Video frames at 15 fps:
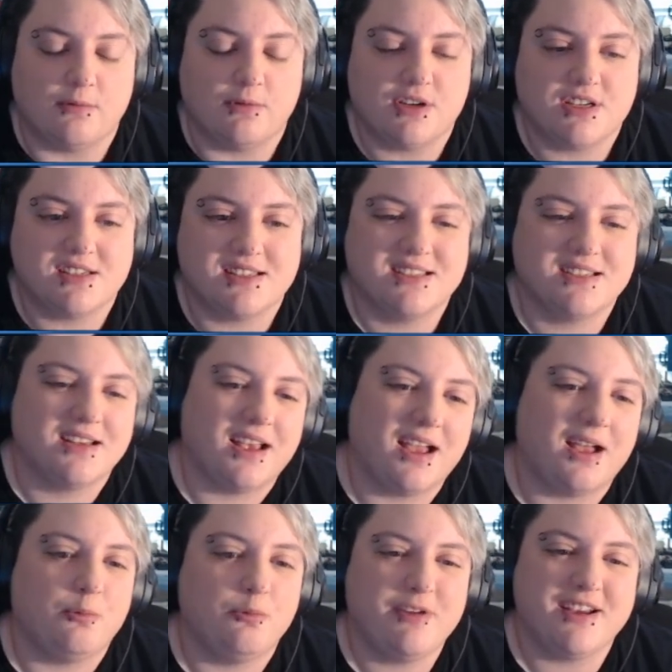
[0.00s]
which is
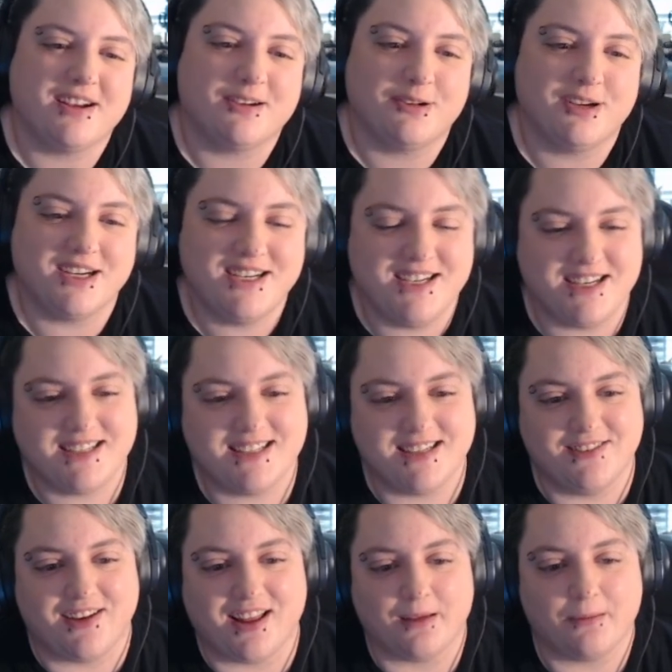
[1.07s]
weird. We're just
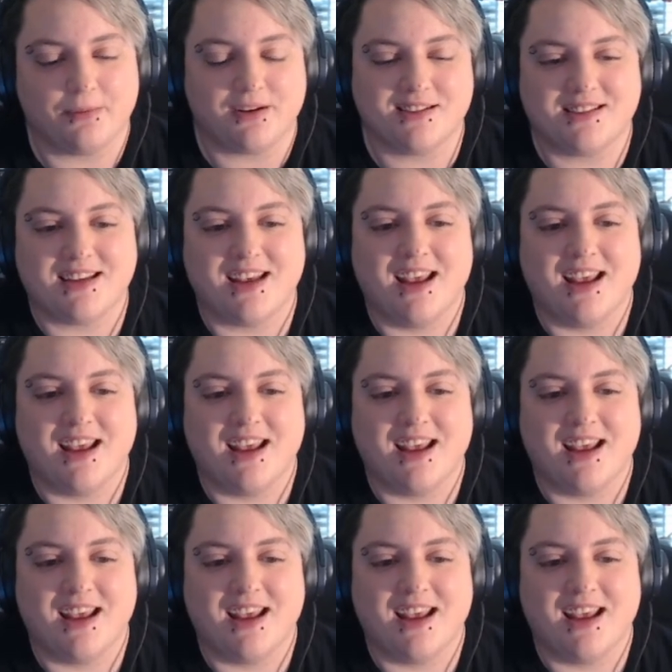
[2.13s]
developers